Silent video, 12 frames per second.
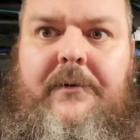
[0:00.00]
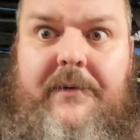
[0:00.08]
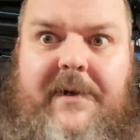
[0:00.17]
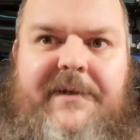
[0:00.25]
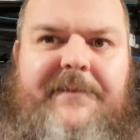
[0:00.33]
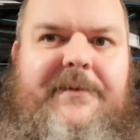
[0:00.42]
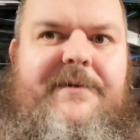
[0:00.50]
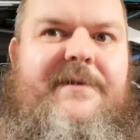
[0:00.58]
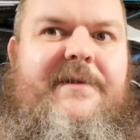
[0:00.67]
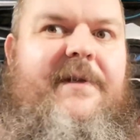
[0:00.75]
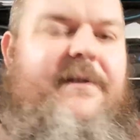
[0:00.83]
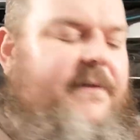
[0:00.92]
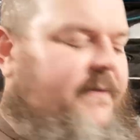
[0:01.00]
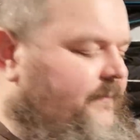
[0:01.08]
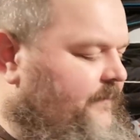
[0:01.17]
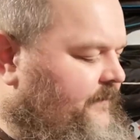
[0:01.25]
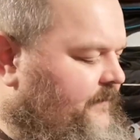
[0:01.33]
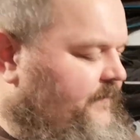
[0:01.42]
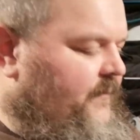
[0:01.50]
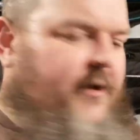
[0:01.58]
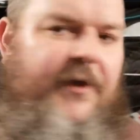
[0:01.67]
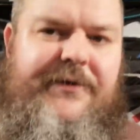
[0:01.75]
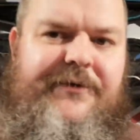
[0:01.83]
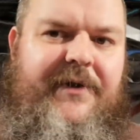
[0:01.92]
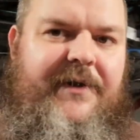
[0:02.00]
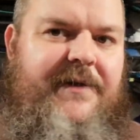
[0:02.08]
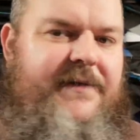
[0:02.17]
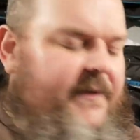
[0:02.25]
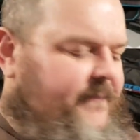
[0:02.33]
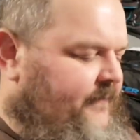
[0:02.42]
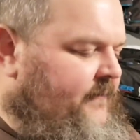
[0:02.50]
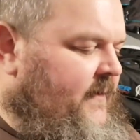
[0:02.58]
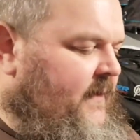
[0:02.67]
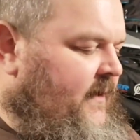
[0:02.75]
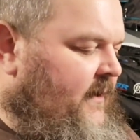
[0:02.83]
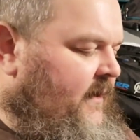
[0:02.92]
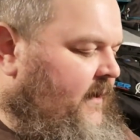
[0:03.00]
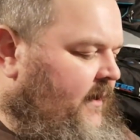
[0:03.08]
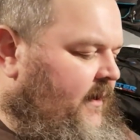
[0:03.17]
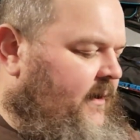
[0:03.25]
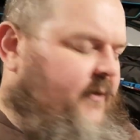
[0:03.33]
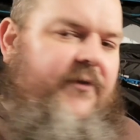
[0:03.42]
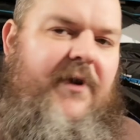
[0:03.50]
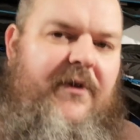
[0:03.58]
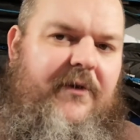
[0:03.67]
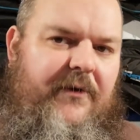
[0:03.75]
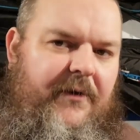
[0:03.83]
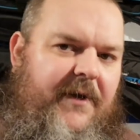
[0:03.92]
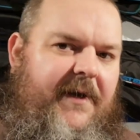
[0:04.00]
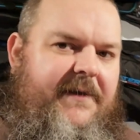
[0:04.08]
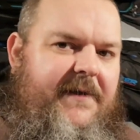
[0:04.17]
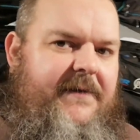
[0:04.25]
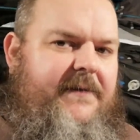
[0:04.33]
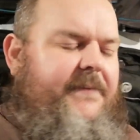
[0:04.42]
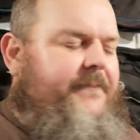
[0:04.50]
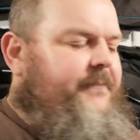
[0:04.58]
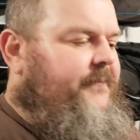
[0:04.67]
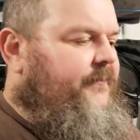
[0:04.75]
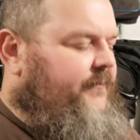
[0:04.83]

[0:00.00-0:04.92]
No random noses that time. Concentrating, you see. Trying not to look like a tit.